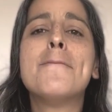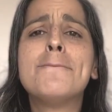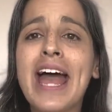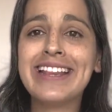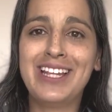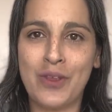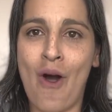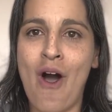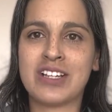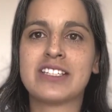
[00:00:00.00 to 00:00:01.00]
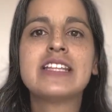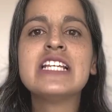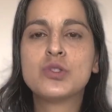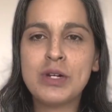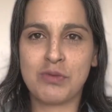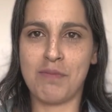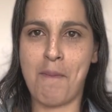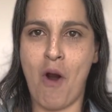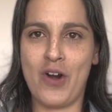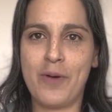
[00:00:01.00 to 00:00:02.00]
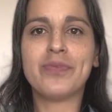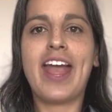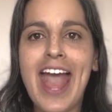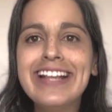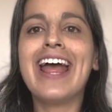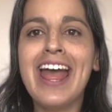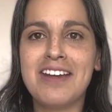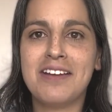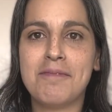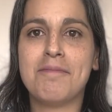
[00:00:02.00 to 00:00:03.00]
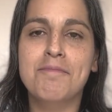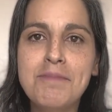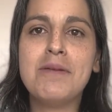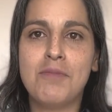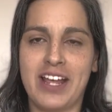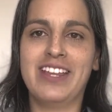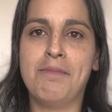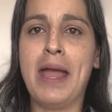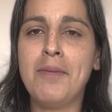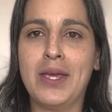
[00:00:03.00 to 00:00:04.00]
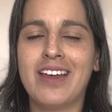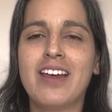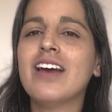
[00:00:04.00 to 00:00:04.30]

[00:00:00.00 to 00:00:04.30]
pet the dogs, then switch with my partner, and then me bring in the baby.